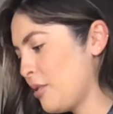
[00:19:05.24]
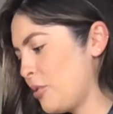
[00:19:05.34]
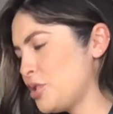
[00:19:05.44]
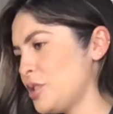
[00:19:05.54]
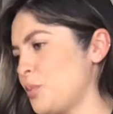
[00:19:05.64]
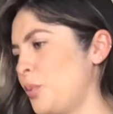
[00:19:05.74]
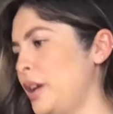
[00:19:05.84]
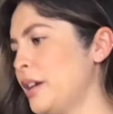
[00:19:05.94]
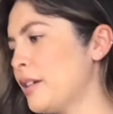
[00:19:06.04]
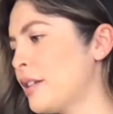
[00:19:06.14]
which is
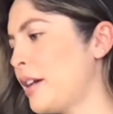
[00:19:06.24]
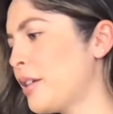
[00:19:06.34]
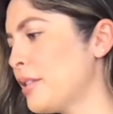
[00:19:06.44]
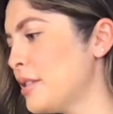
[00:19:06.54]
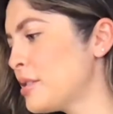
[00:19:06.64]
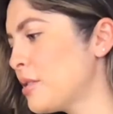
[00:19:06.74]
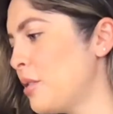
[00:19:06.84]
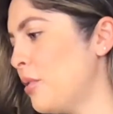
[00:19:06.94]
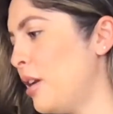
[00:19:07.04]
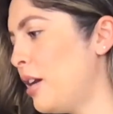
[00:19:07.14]
weird. I heard this
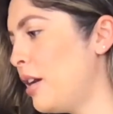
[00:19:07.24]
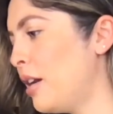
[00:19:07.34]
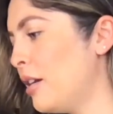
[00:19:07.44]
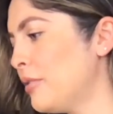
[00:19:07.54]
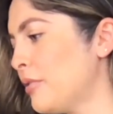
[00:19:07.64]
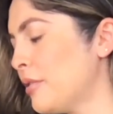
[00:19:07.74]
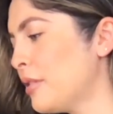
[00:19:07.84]
go off,